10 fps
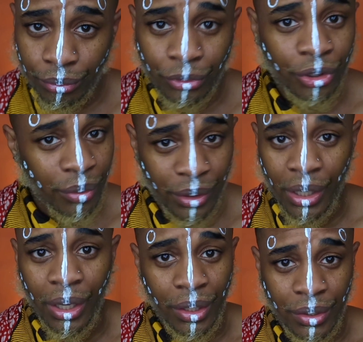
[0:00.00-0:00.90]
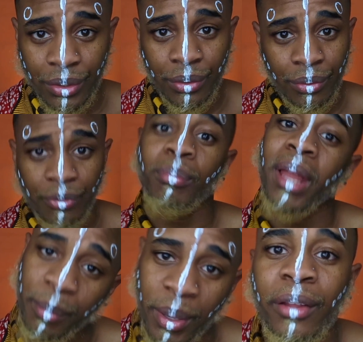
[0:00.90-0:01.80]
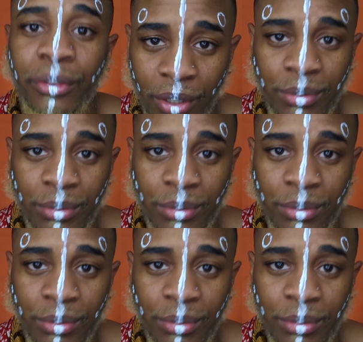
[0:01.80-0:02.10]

does. From Black Panther.